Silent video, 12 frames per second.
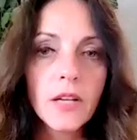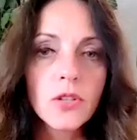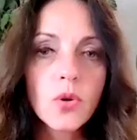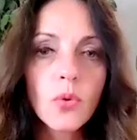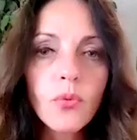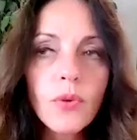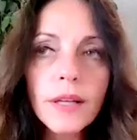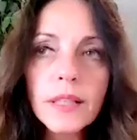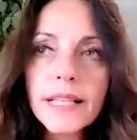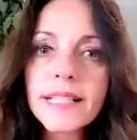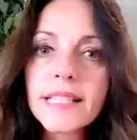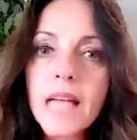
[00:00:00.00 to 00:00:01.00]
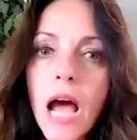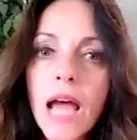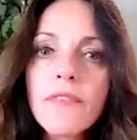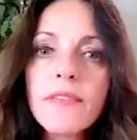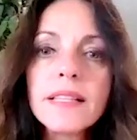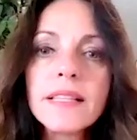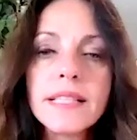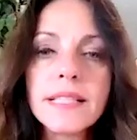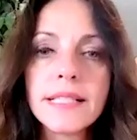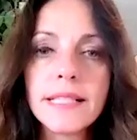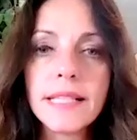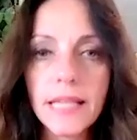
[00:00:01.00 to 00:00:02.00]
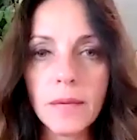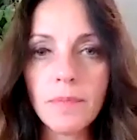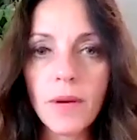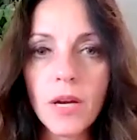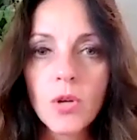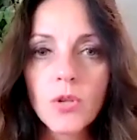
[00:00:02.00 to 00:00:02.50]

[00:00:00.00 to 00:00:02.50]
to really dive in deep